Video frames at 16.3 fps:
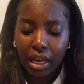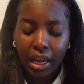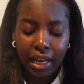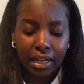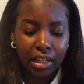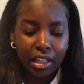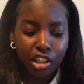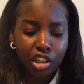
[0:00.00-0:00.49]

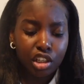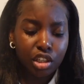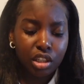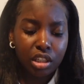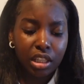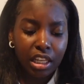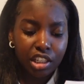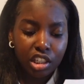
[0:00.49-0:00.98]
And they
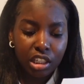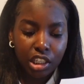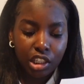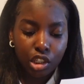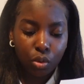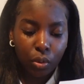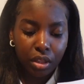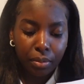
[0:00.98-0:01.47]
just they just
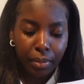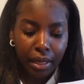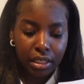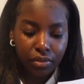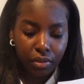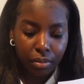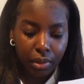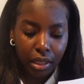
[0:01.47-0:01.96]
literally want the
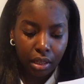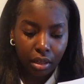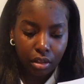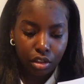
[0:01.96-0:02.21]
best for me.